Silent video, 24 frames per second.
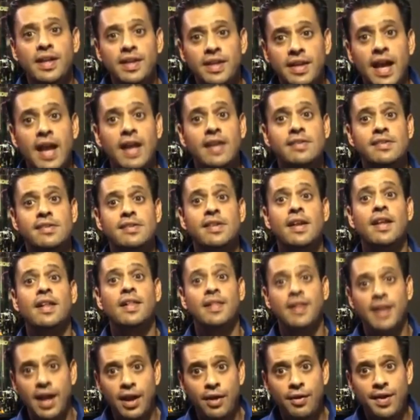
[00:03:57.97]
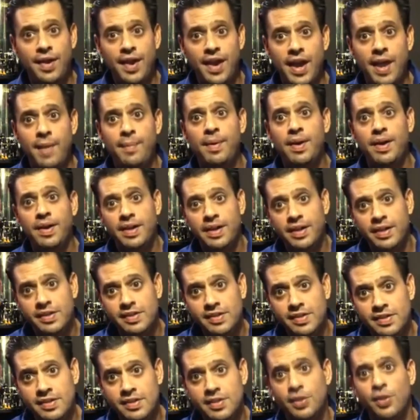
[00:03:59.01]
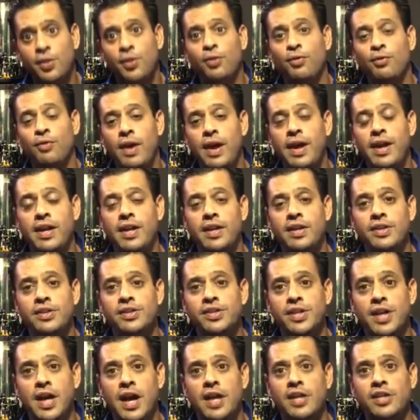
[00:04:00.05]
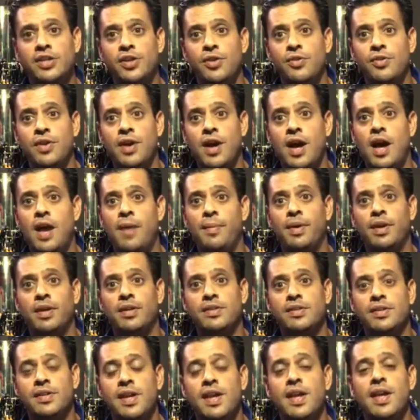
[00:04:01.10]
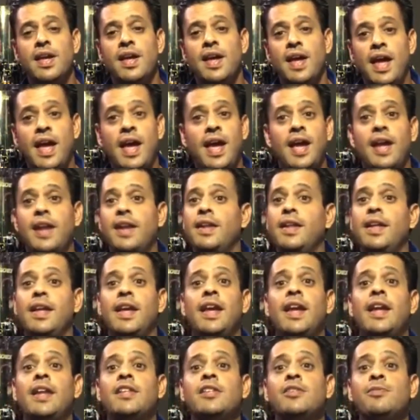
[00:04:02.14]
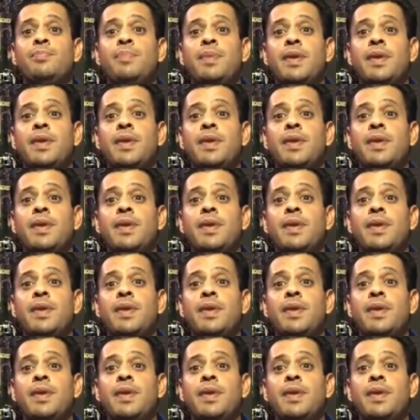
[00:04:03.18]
Yes, Larry Hama is still writing G I. Joe comics, and it's